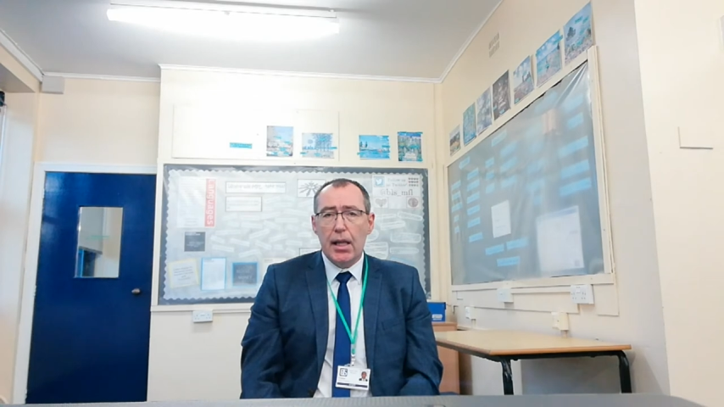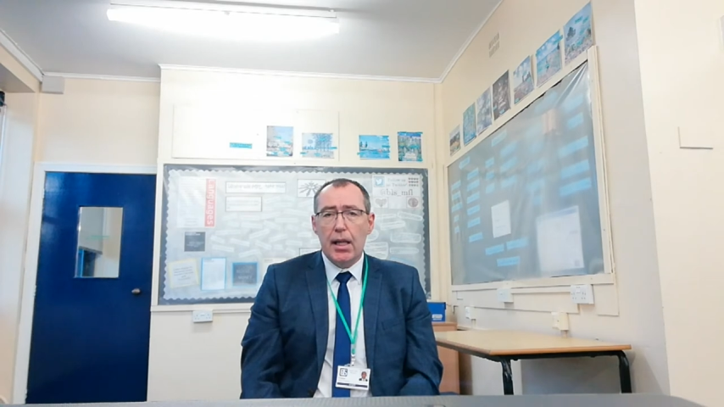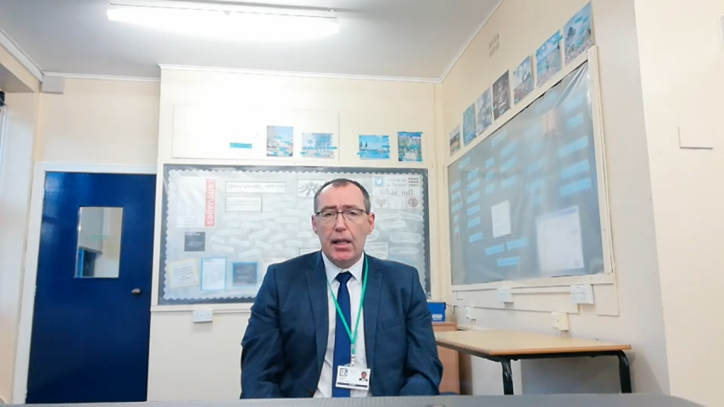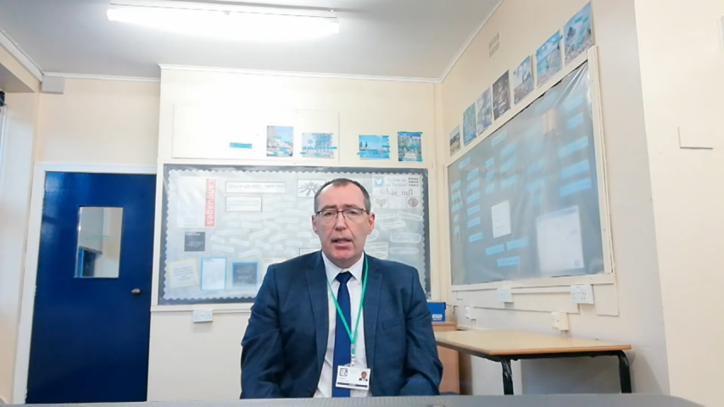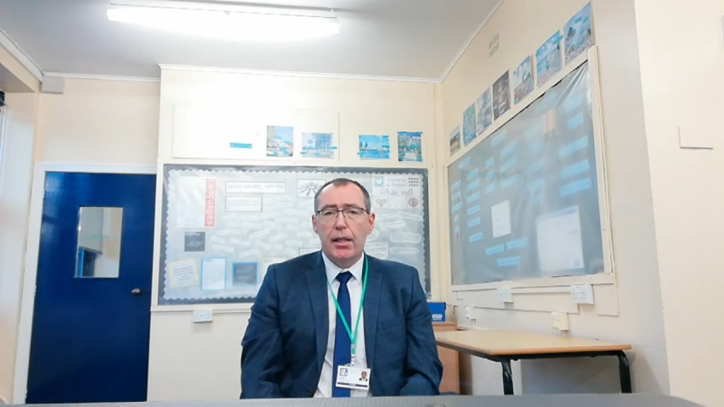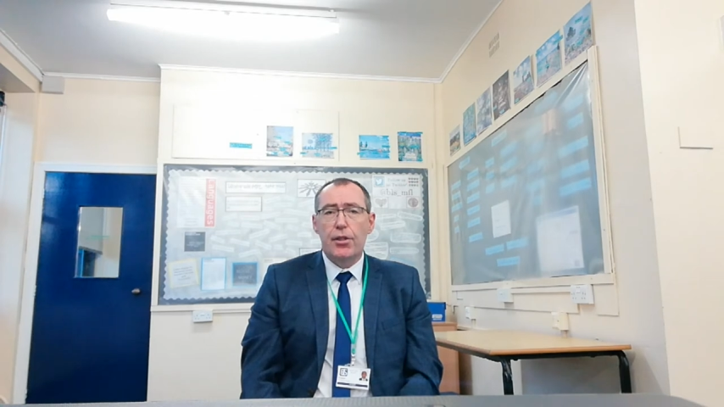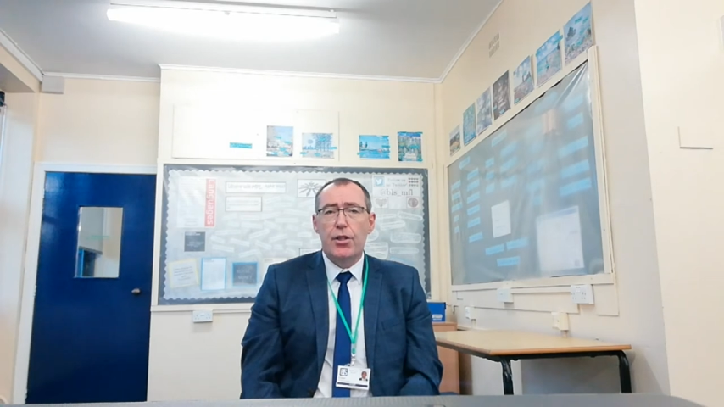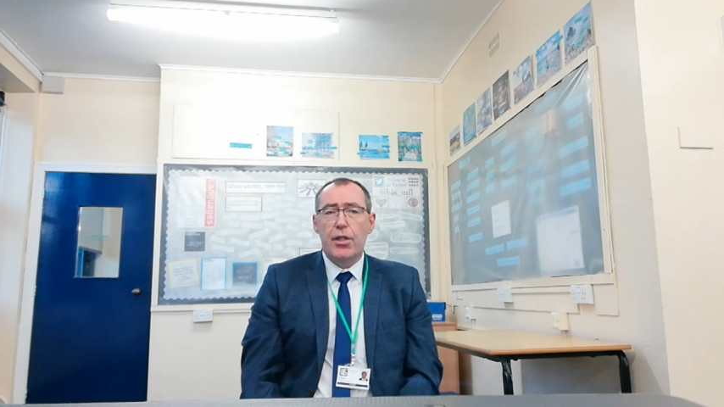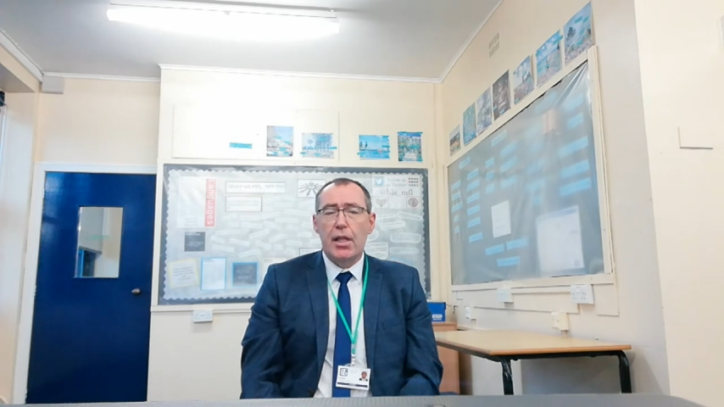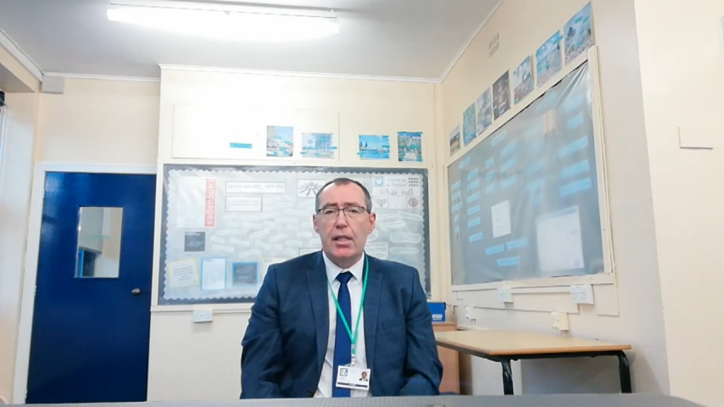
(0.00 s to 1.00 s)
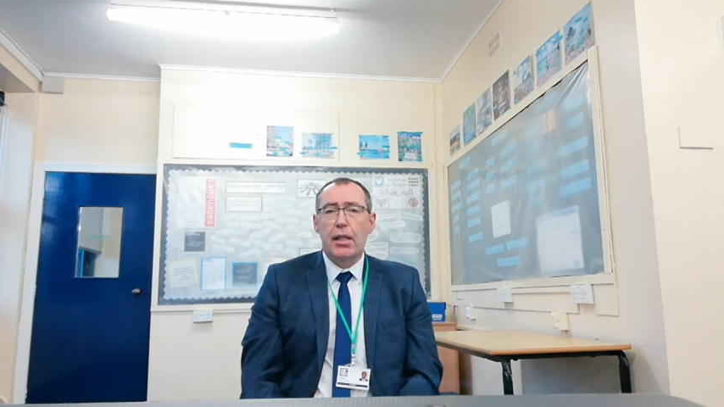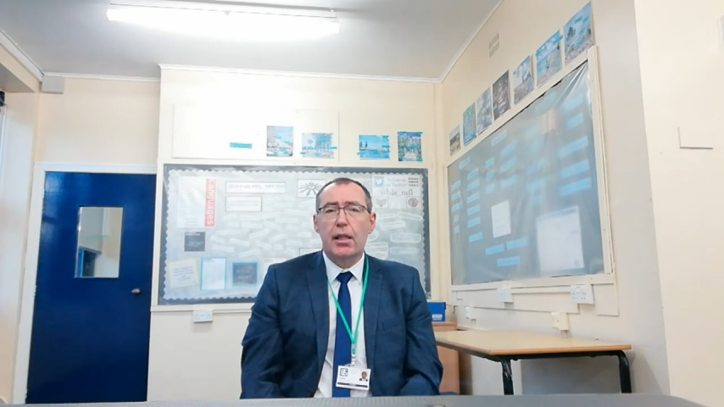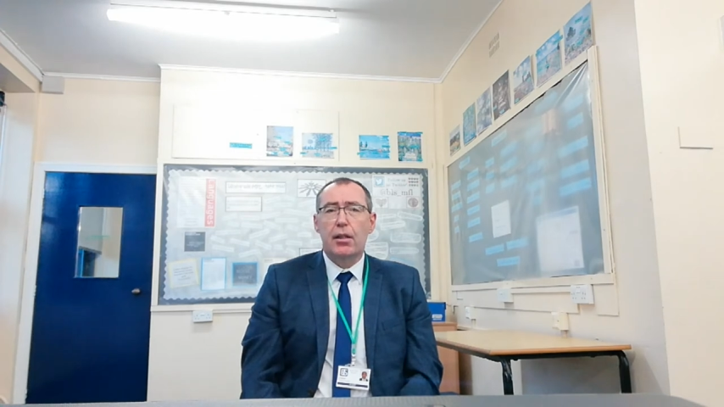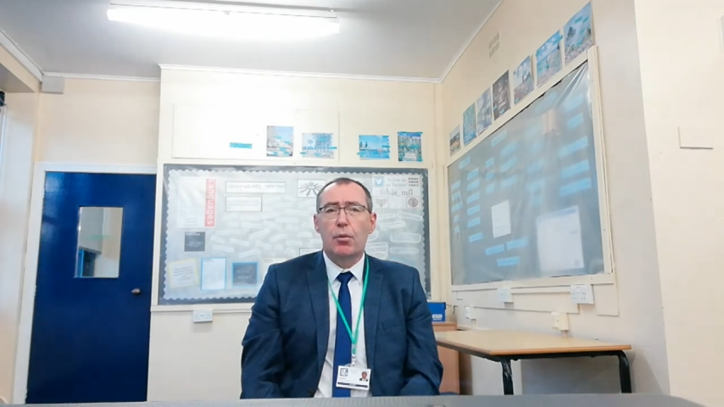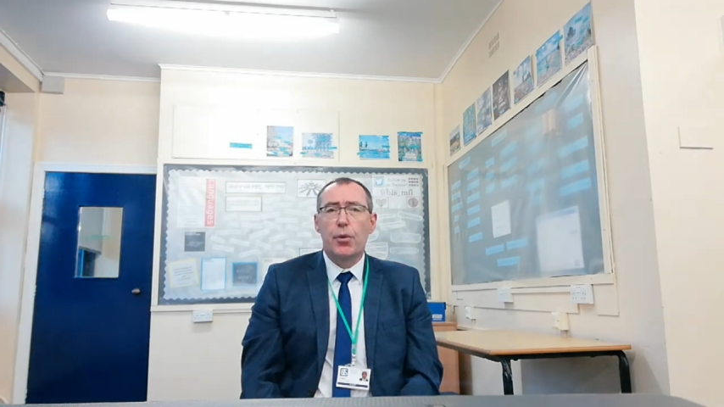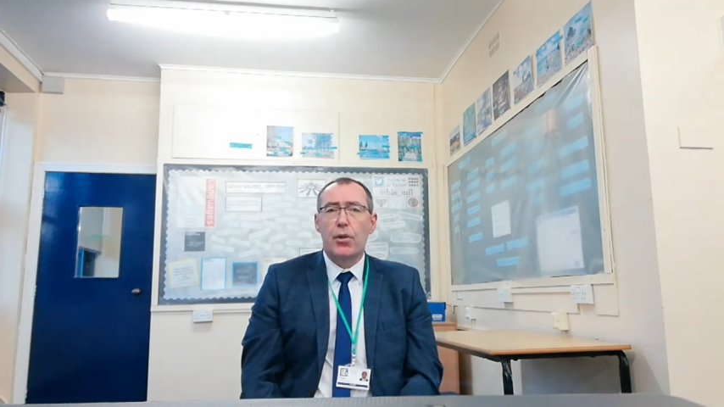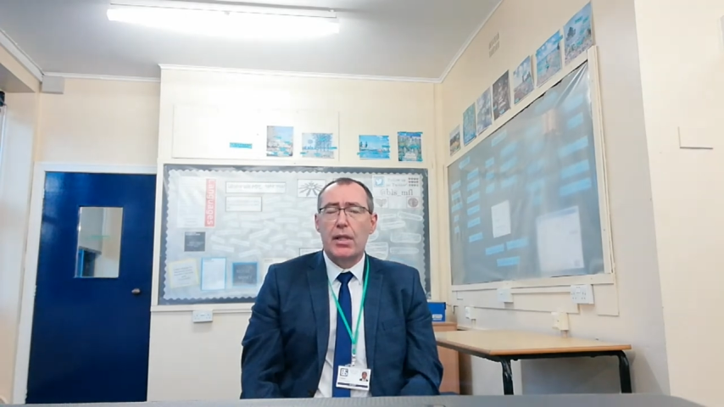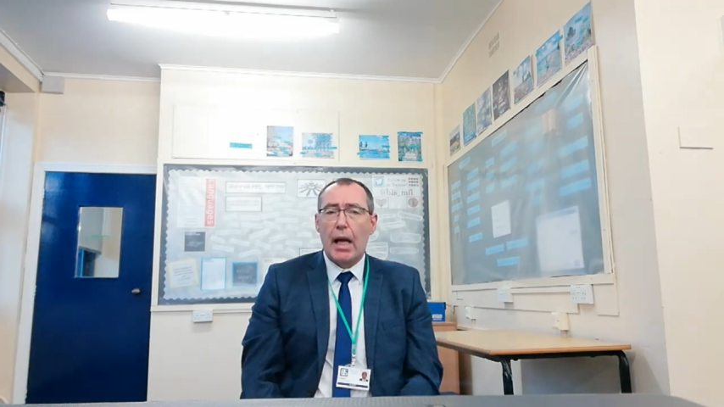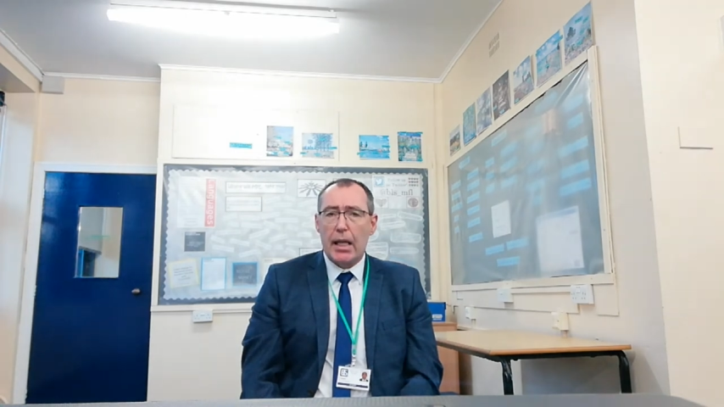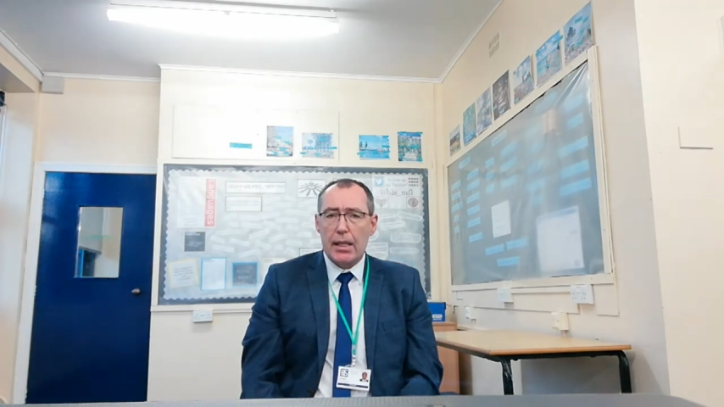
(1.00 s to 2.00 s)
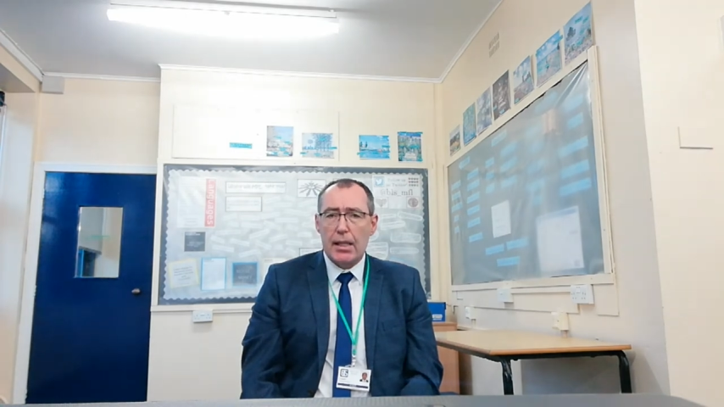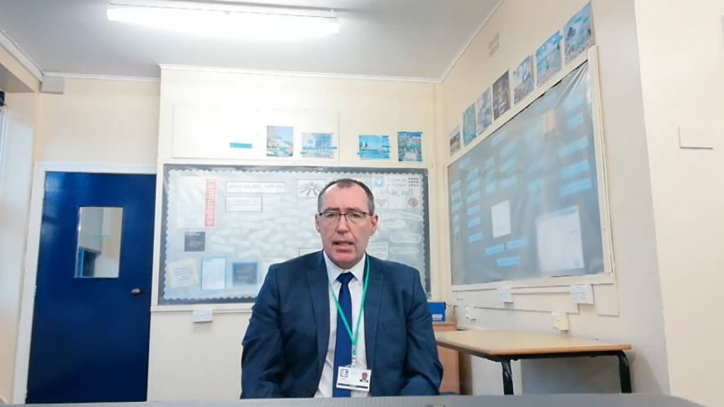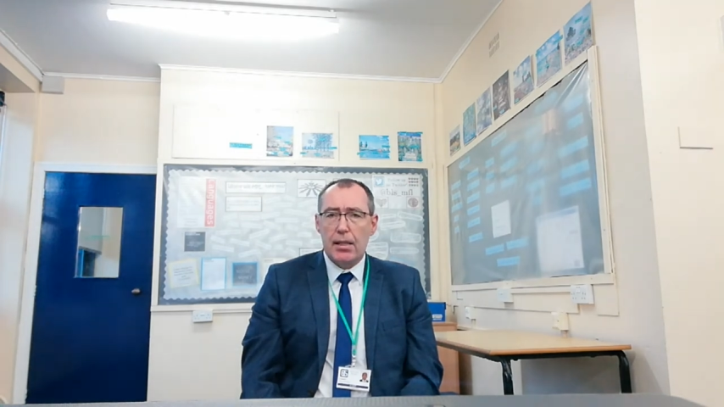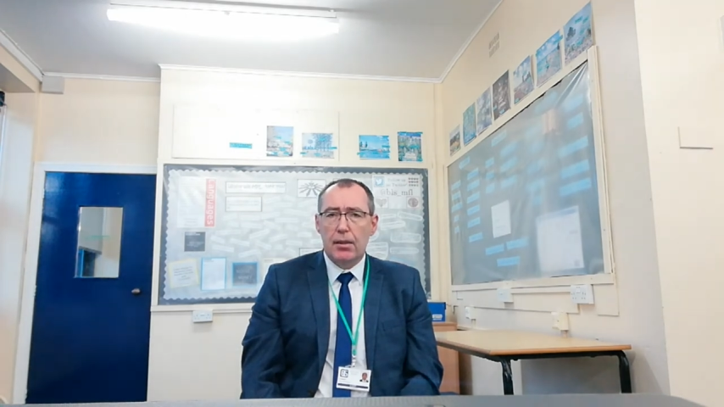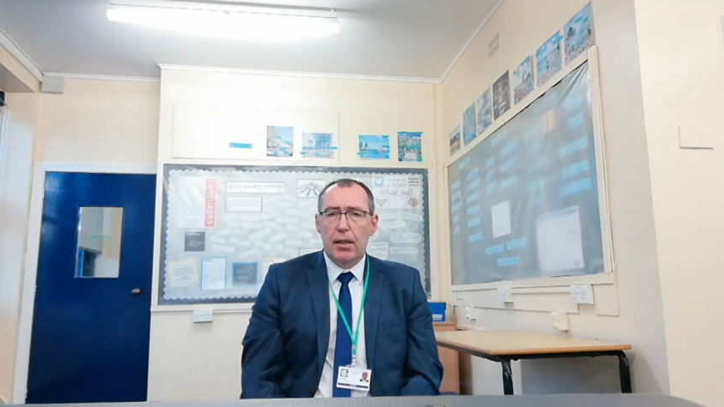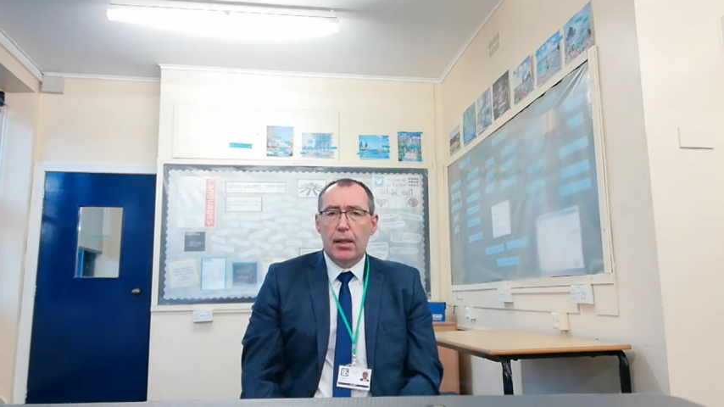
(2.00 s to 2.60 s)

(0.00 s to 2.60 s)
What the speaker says: and a GCSE in Computer Science.